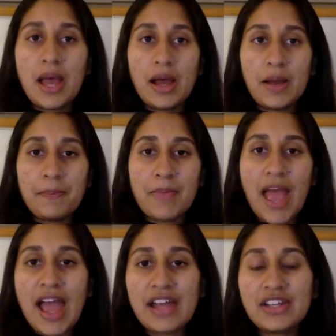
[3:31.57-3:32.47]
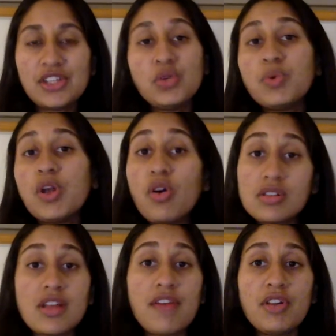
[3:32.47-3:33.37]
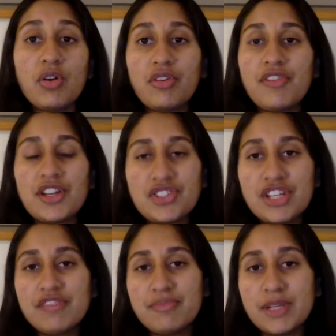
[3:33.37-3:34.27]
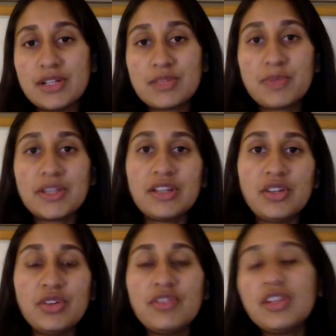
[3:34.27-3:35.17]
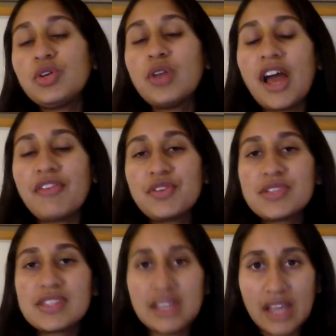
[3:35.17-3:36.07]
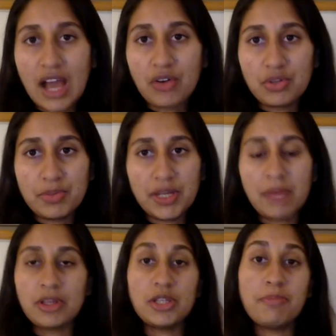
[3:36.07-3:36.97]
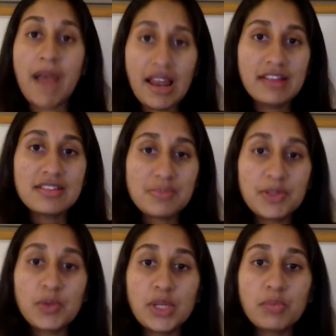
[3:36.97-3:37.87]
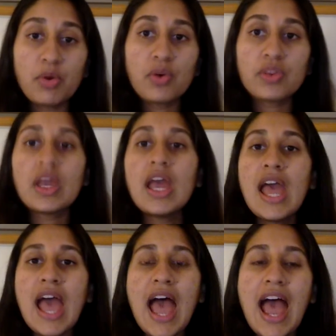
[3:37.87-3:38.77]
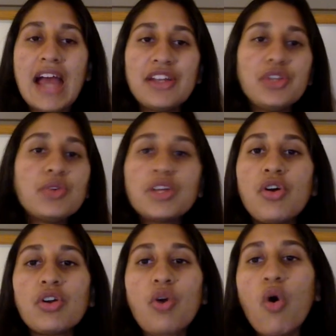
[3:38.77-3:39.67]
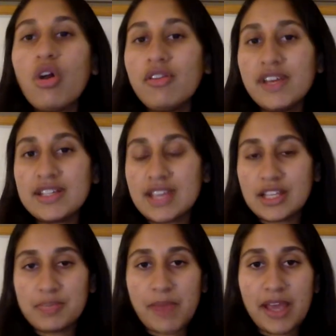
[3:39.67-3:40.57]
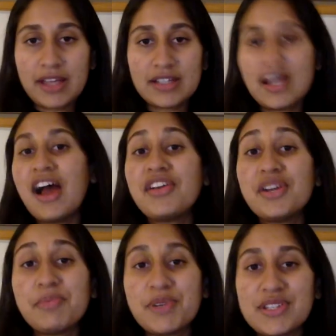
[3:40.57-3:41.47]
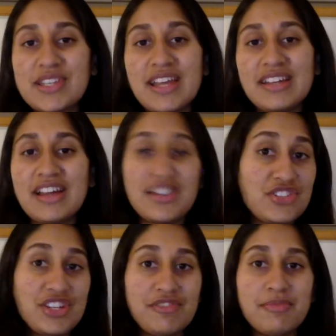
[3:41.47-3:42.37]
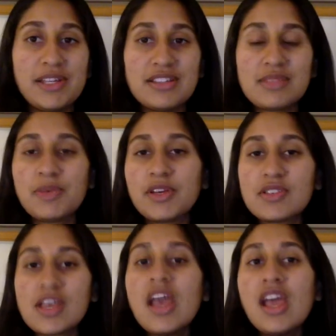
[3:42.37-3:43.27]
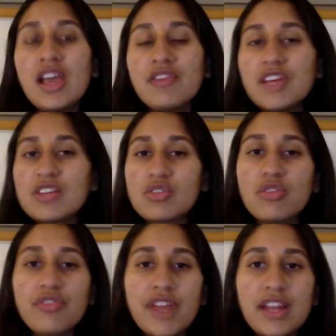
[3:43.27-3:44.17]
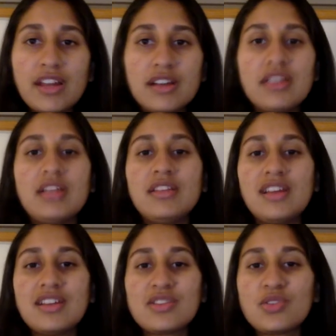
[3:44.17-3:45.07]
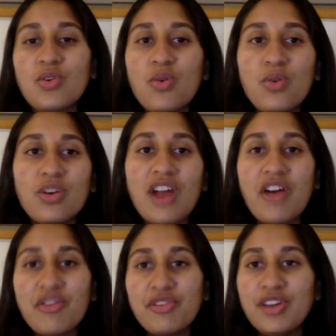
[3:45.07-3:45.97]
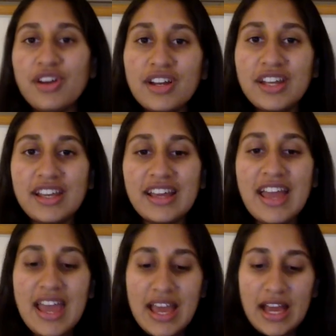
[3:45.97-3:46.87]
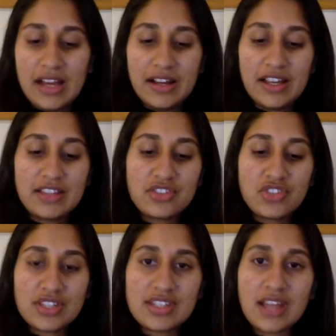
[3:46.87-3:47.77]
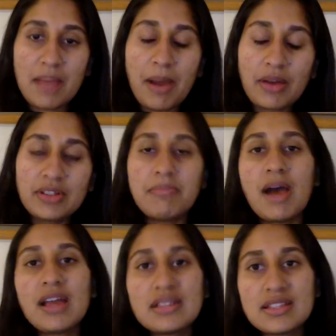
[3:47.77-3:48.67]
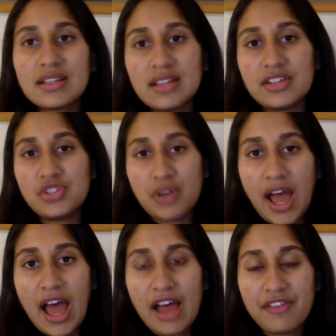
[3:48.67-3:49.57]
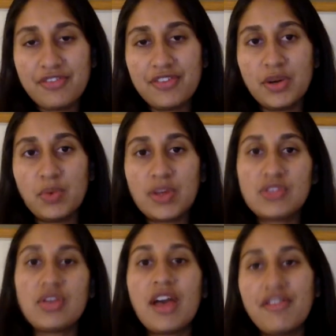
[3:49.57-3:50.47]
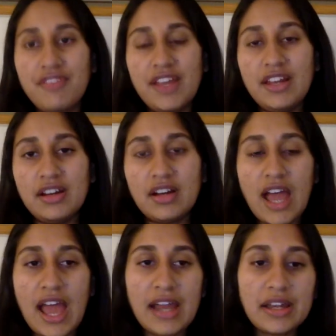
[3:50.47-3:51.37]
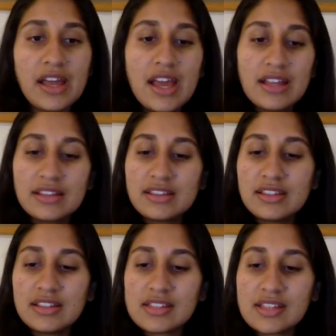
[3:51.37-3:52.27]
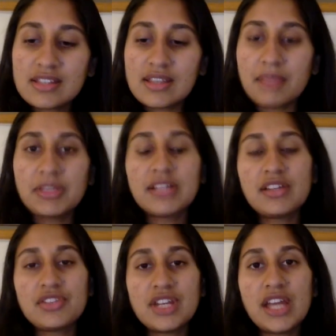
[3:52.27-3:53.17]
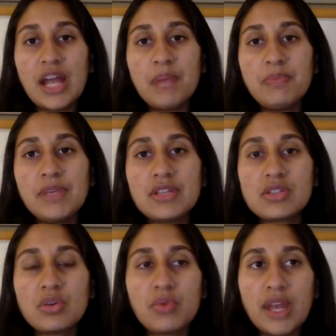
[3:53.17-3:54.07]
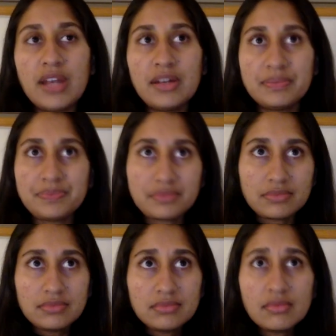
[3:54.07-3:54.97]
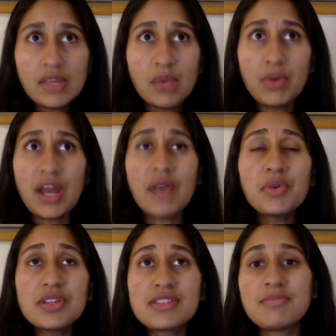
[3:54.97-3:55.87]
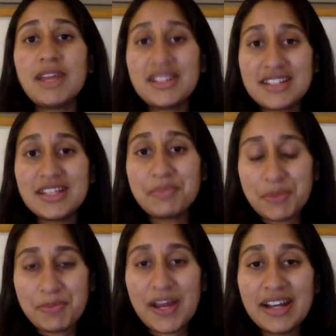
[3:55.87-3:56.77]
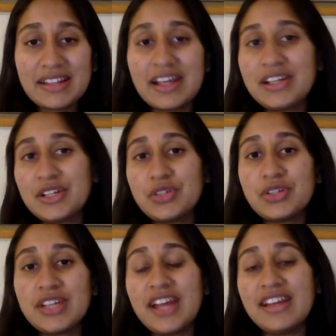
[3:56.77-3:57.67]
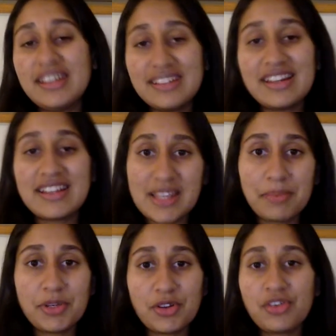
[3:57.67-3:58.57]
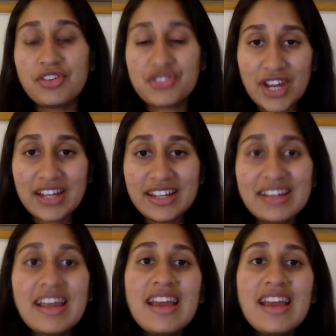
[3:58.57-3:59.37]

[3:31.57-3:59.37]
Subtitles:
and you will also have a lot of achievements, but then you'll have to see how to bring about the balance between both. And you cannot always expect 100% achievements, because if there's no failure, then there's no ground for learning. It's just about the mindset that you have once you have failure. And this is something that really helped me. So when I was mentally prepared that it could get either accepted or rejected,